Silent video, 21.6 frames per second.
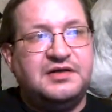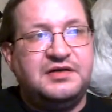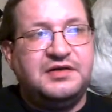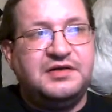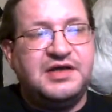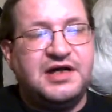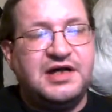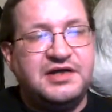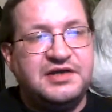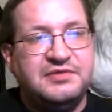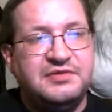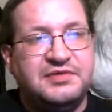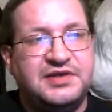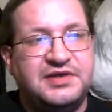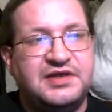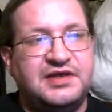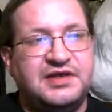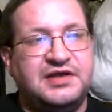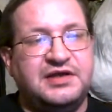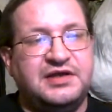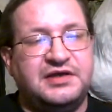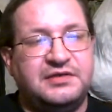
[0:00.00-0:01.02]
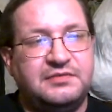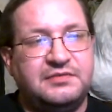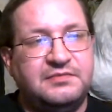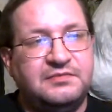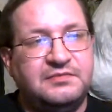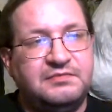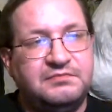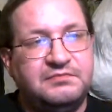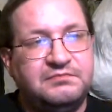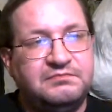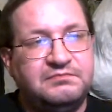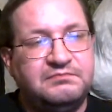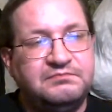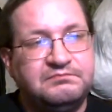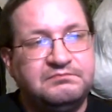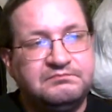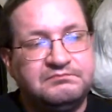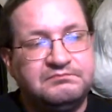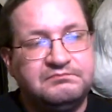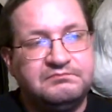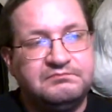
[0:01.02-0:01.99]
Now you would think
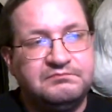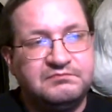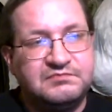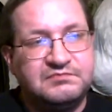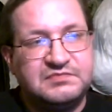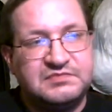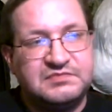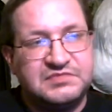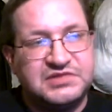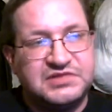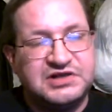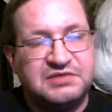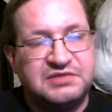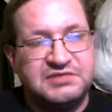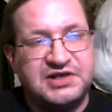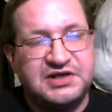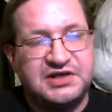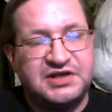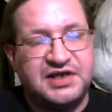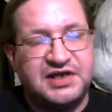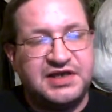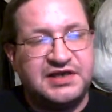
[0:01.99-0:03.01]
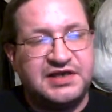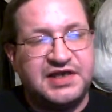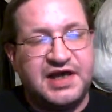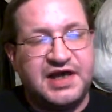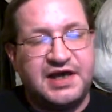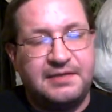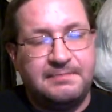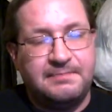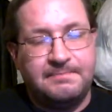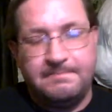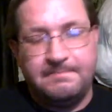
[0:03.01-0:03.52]
something like that.